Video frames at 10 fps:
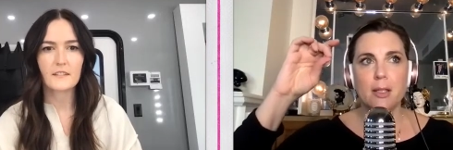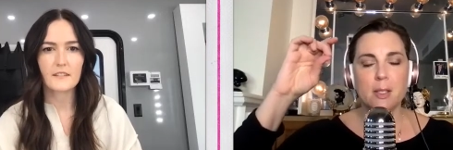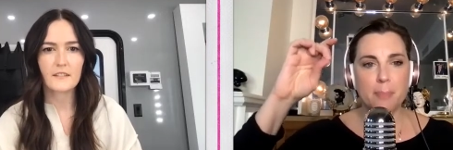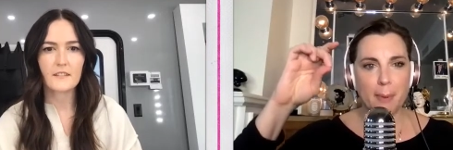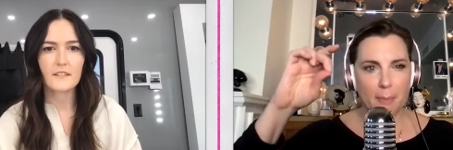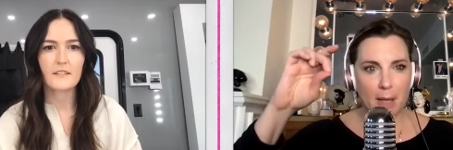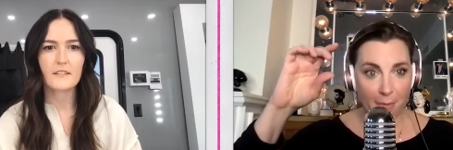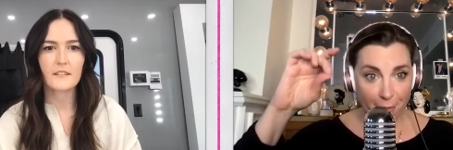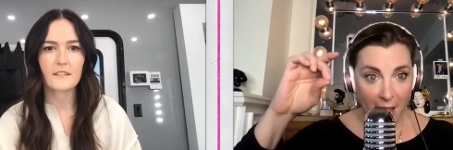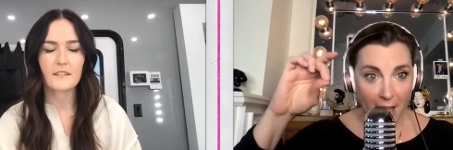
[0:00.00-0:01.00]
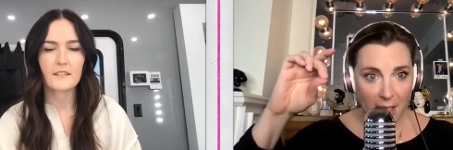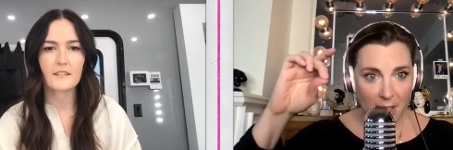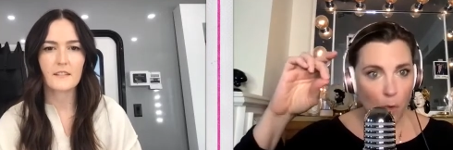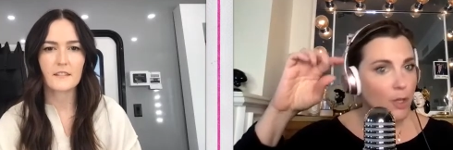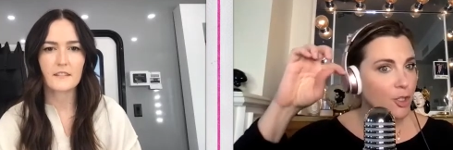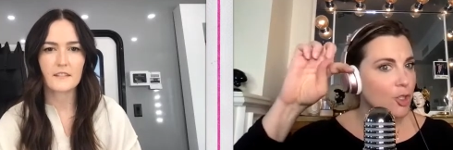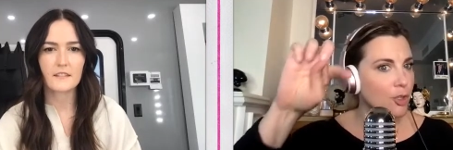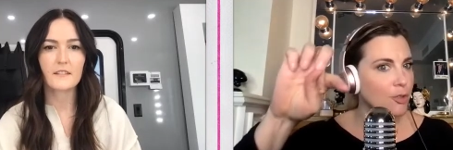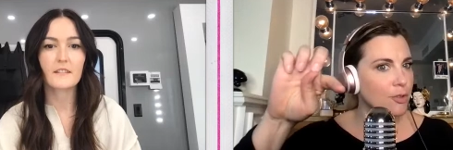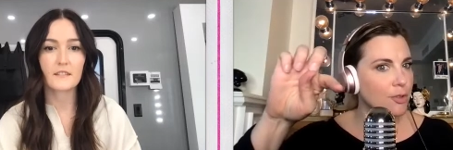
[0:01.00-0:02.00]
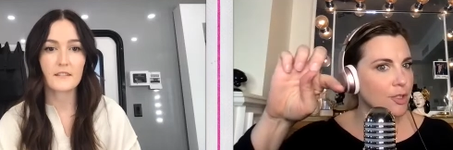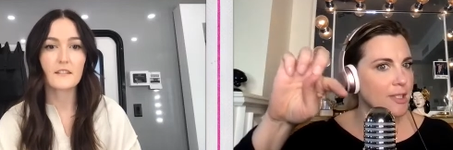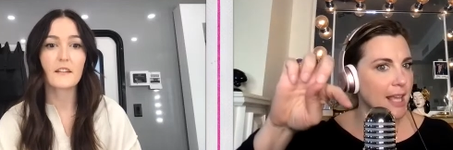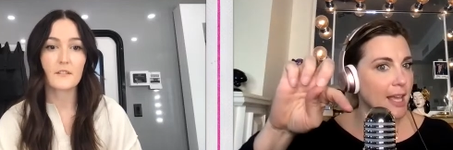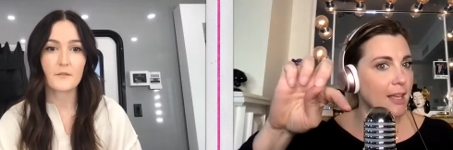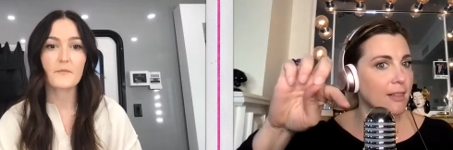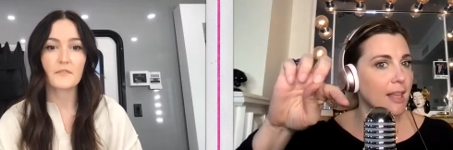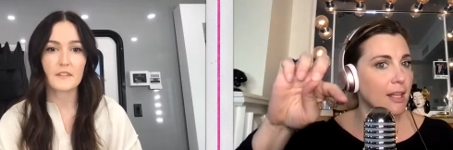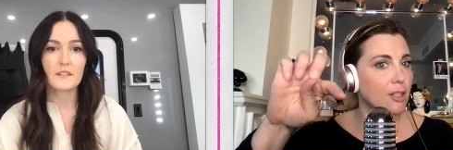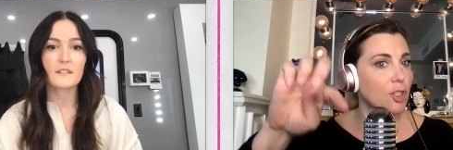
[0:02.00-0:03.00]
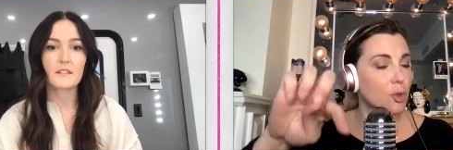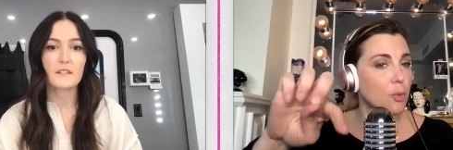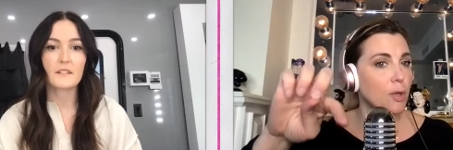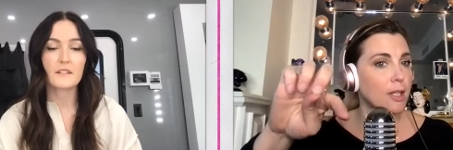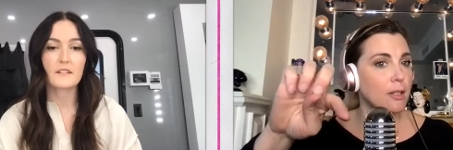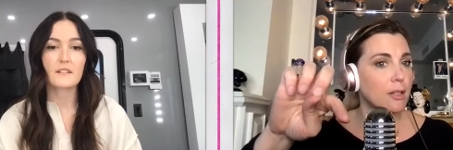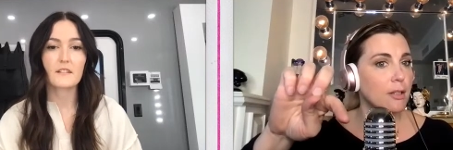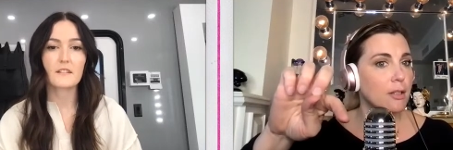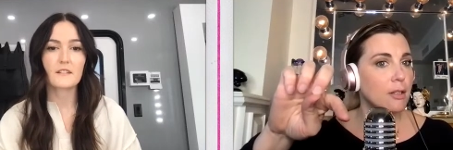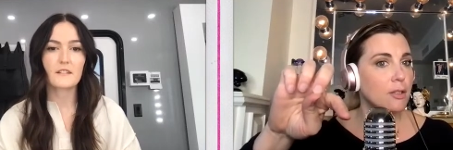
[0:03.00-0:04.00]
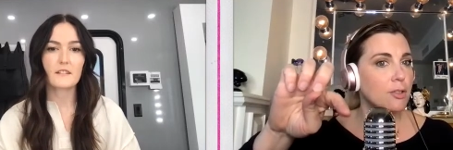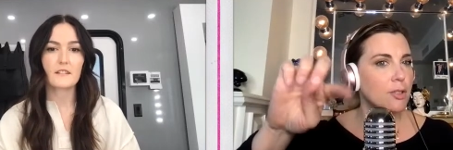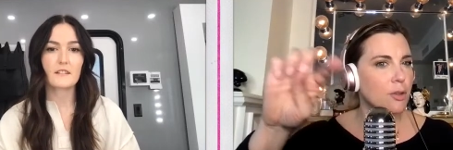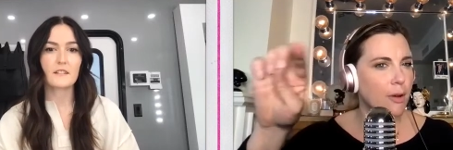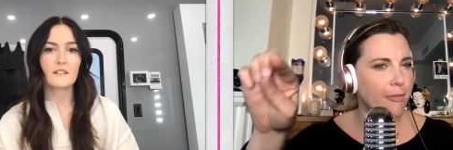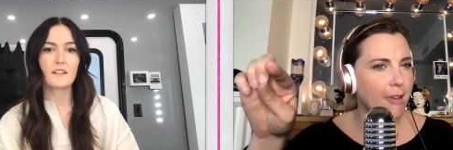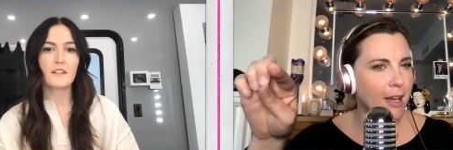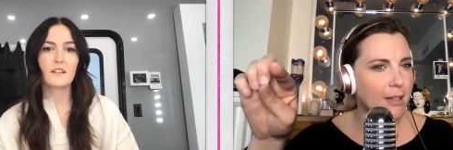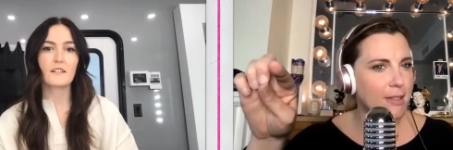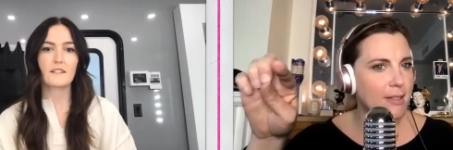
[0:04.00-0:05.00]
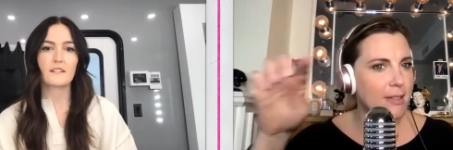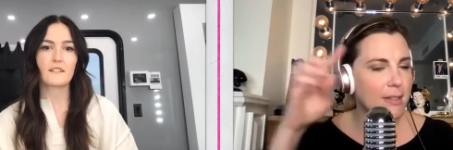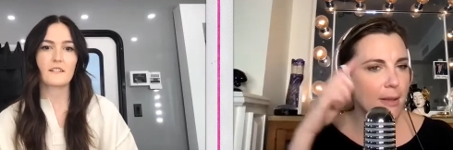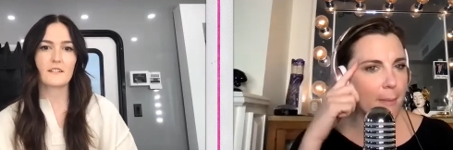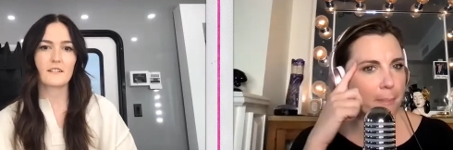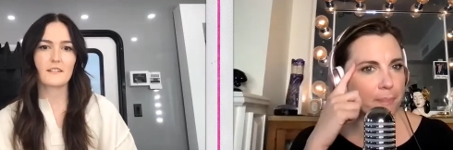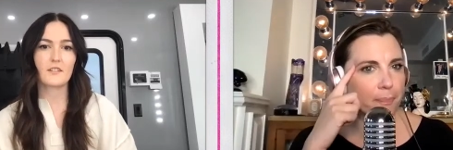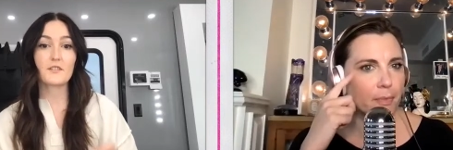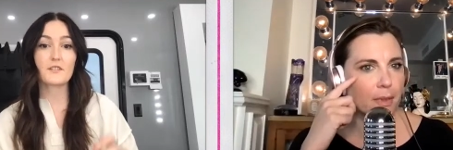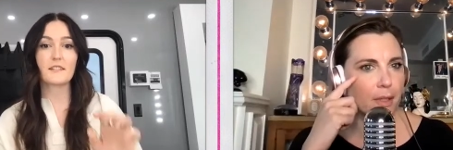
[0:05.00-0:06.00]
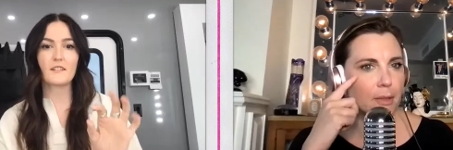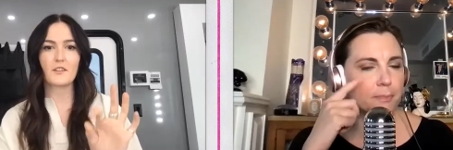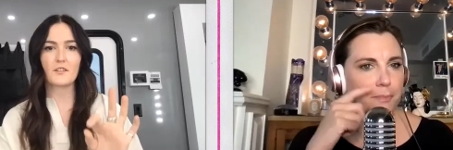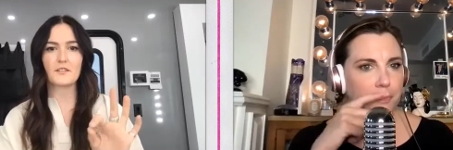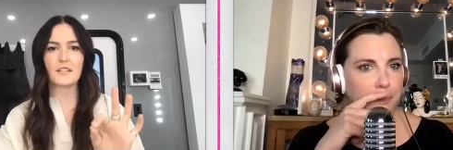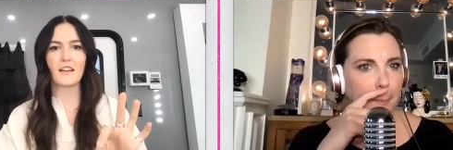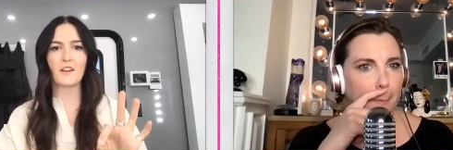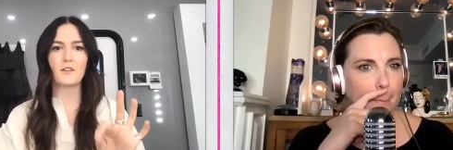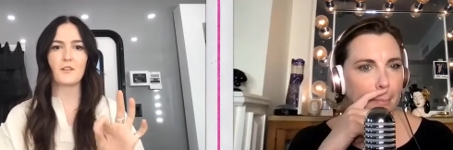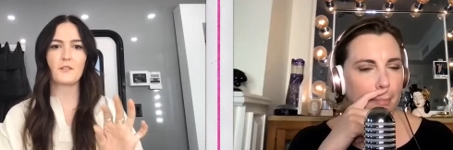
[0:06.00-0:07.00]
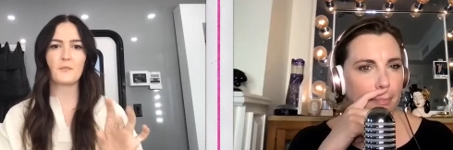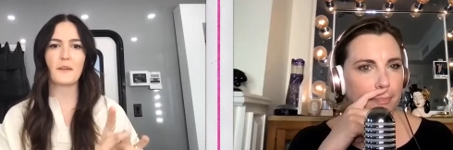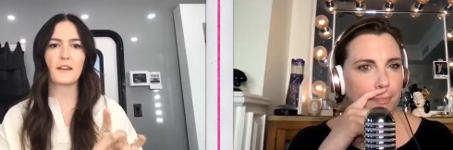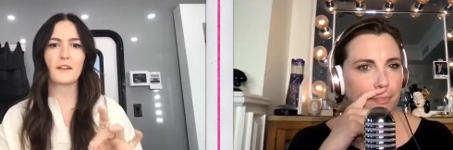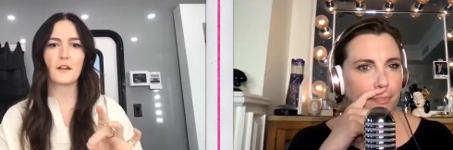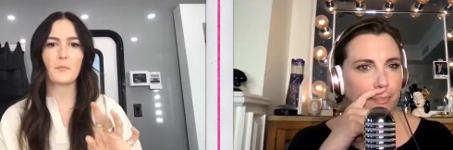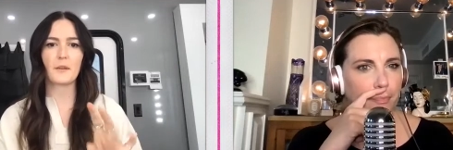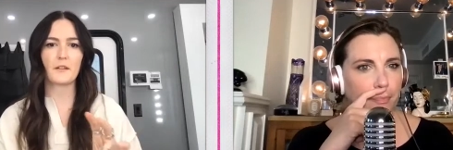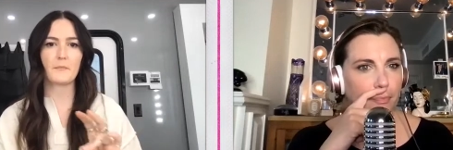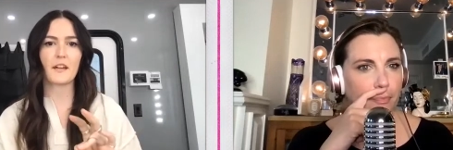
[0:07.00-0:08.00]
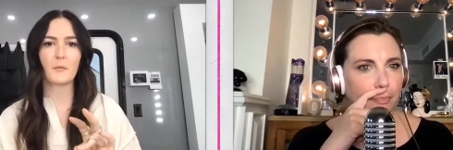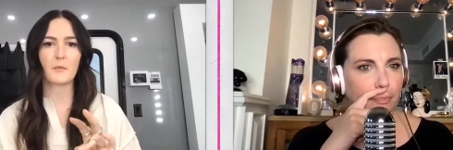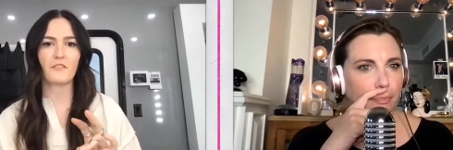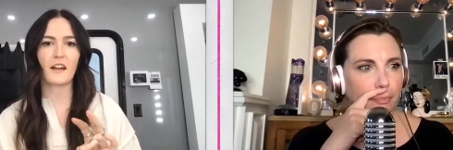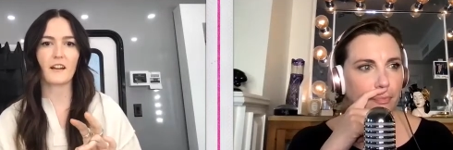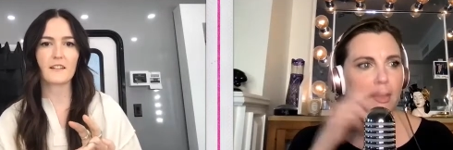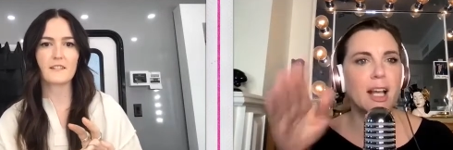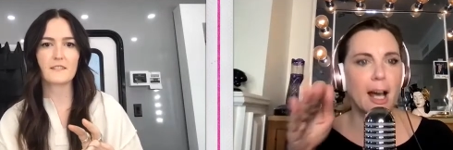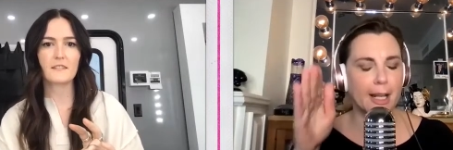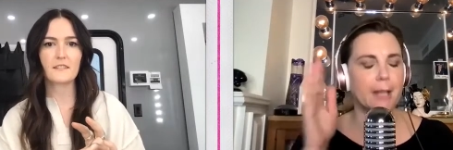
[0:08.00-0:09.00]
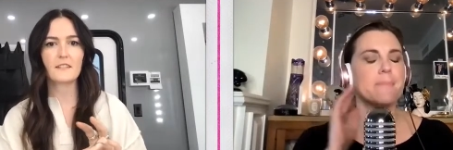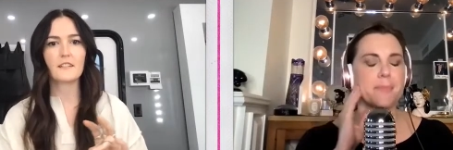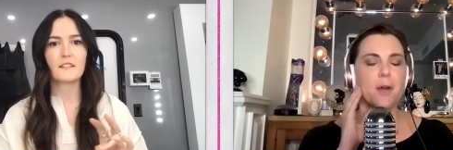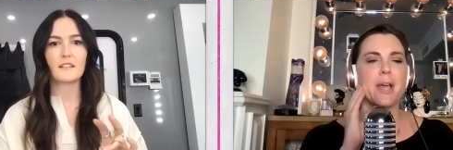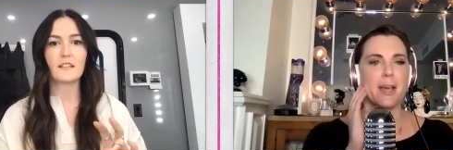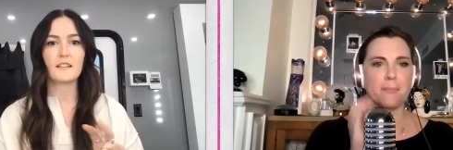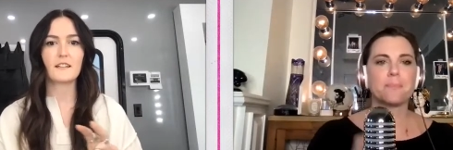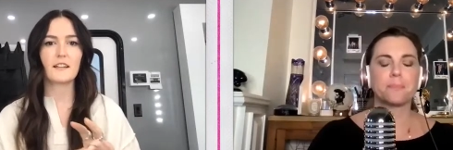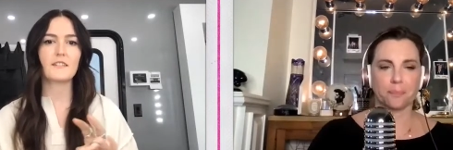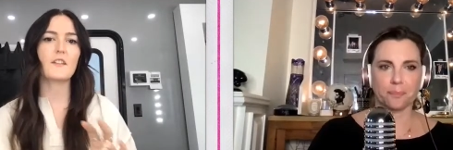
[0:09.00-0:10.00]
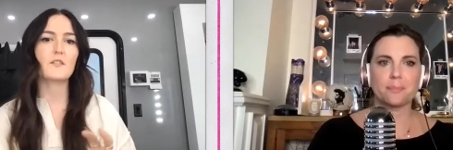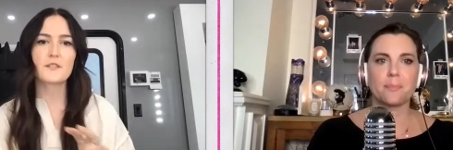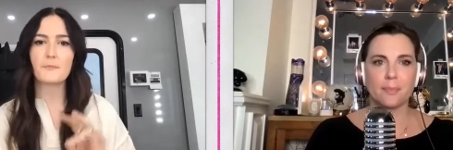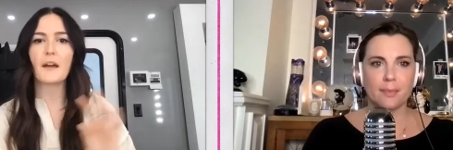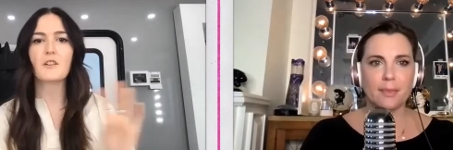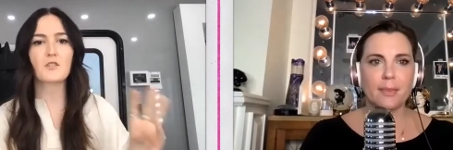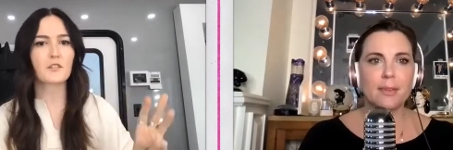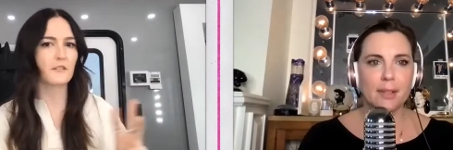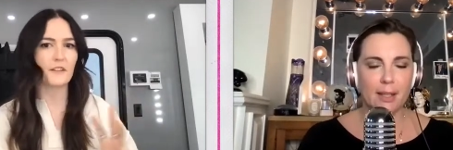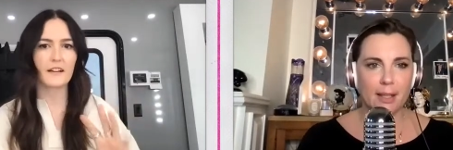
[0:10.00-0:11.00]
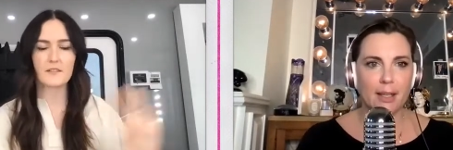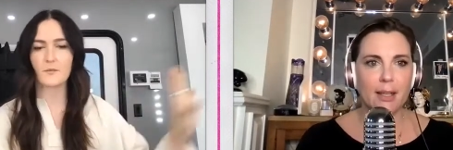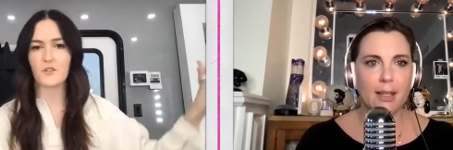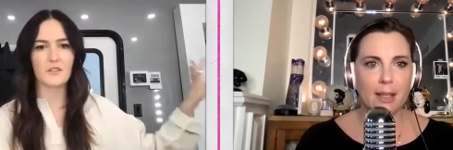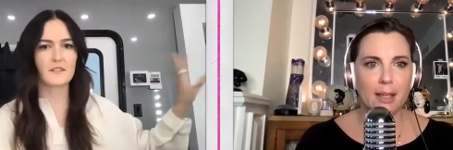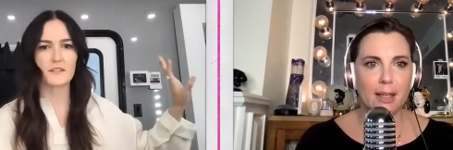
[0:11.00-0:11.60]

Speaker 1: sp- effects or you're you're saying that you would do effects
Speaker 2: There's there's hair makeup and makeup effects got it
Speaker 1: okay and then
Speaker 2: special effects which is